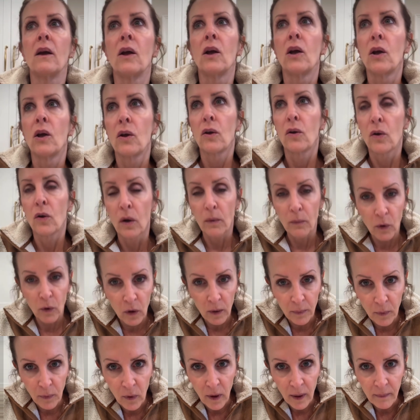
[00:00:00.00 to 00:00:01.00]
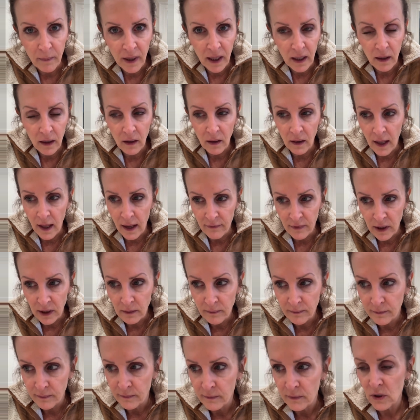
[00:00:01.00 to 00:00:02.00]
groomer appointment at 11,
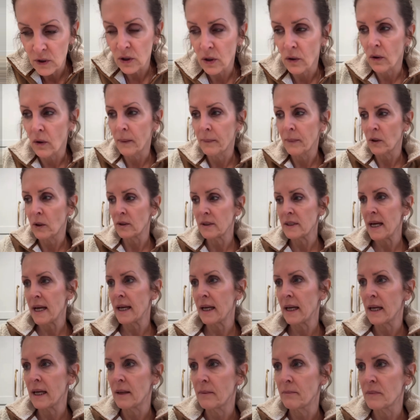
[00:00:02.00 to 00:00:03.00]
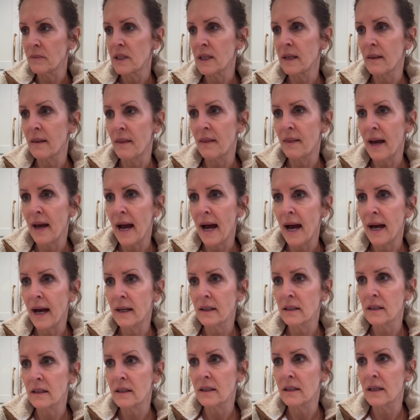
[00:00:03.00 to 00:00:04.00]
so I'm going to take him to that.